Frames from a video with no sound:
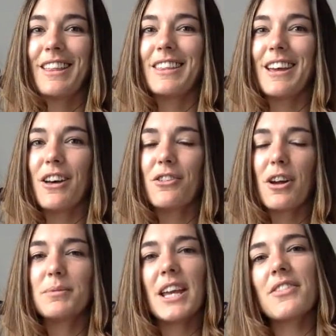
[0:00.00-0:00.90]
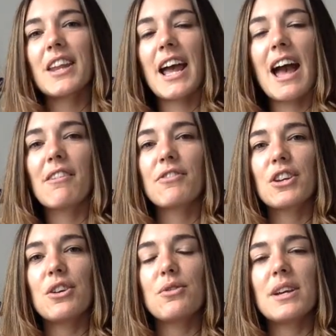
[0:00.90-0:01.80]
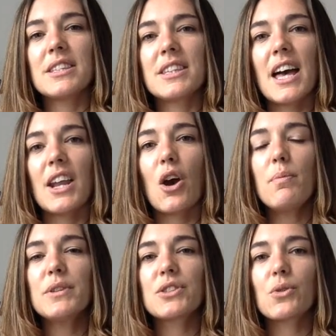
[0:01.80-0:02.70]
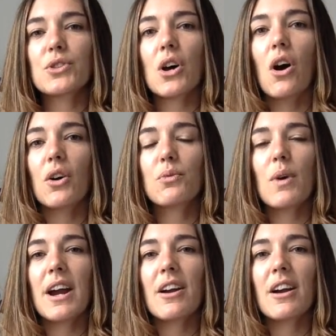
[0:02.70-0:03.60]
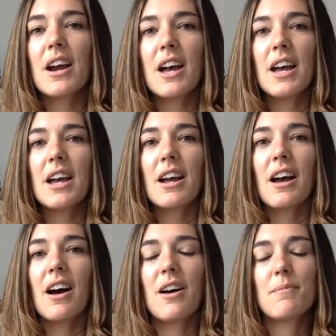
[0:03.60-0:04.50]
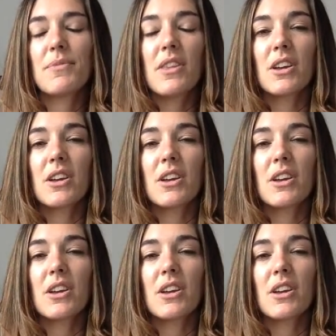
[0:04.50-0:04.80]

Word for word: The other update that I have for you is that open source hardware um,